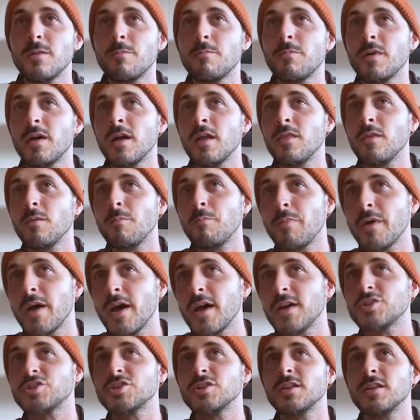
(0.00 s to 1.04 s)
and the
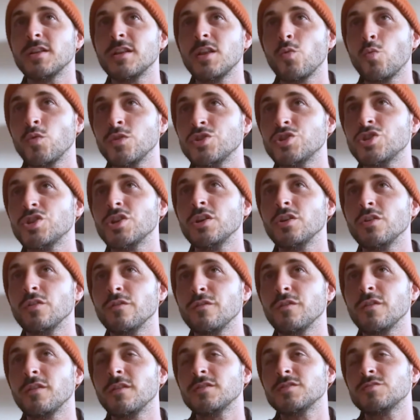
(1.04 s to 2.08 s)
passion that we share for
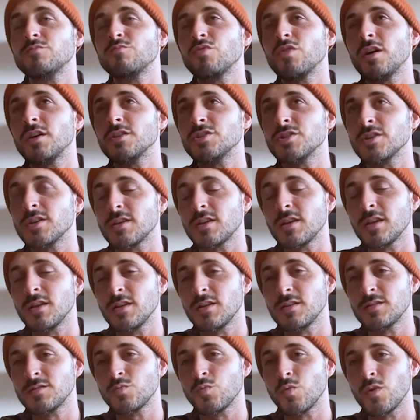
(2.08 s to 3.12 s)
this project,
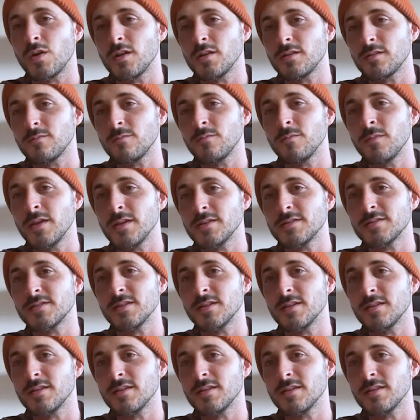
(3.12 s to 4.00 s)
it's what makes it,